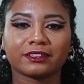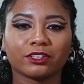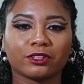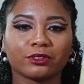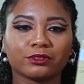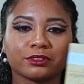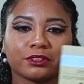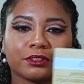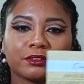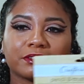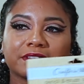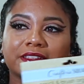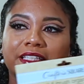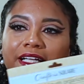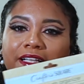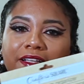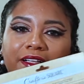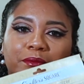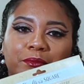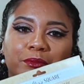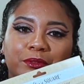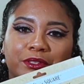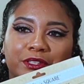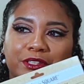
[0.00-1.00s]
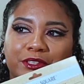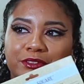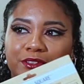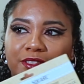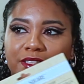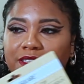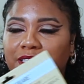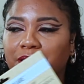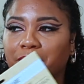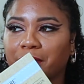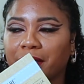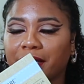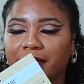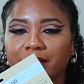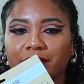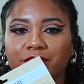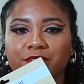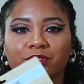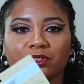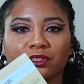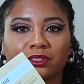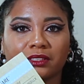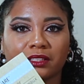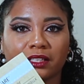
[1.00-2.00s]
don't know exactly how I'm going to use this. I might
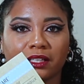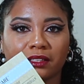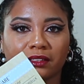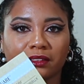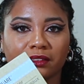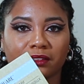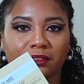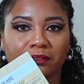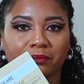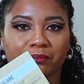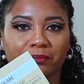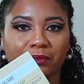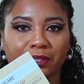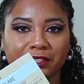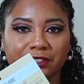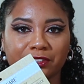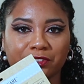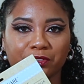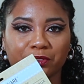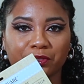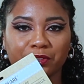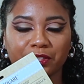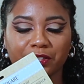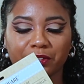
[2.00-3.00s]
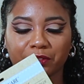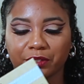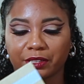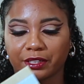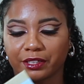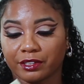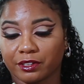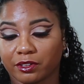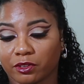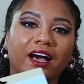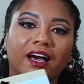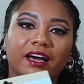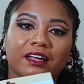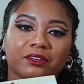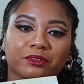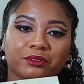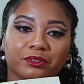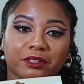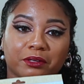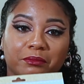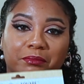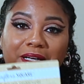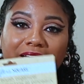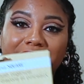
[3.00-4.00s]
use this in my studio here. I don't
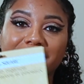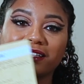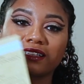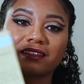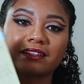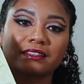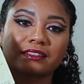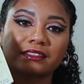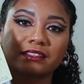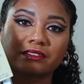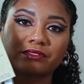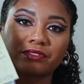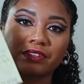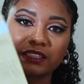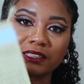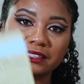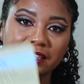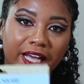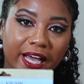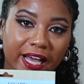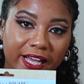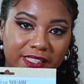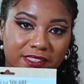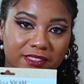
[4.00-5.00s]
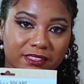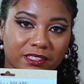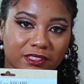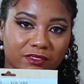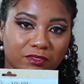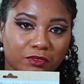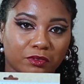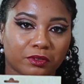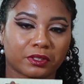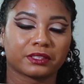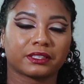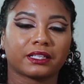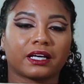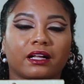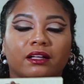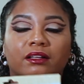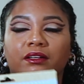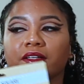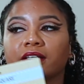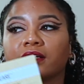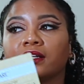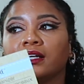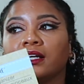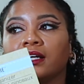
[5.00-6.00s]
know, but I think this is fantastic for
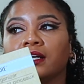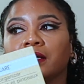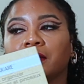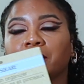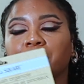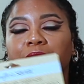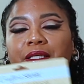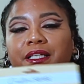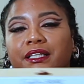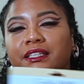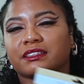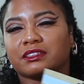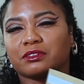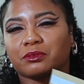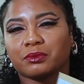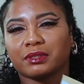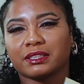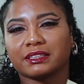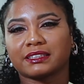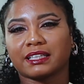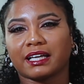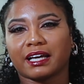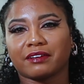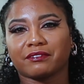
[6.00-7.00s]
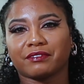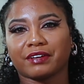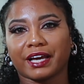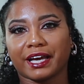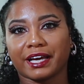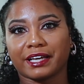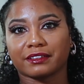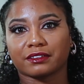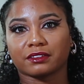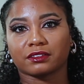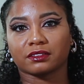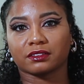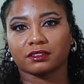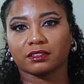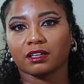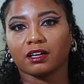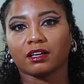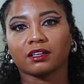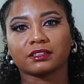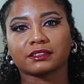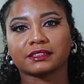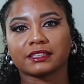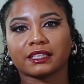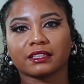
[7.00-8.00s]
$1 because the ones I've had
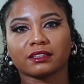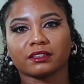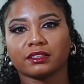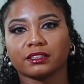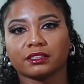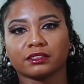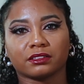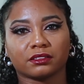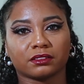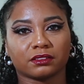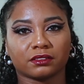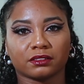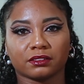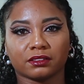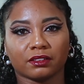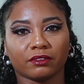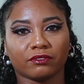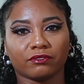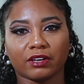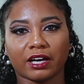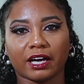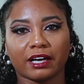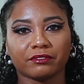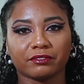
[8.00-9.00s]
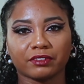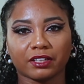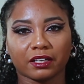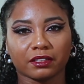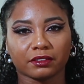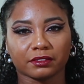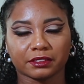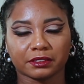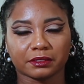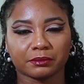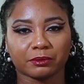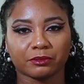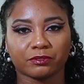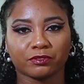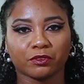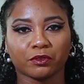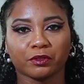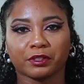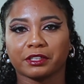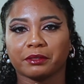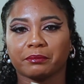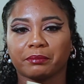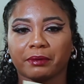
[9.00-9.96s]
cost at least $5 before in the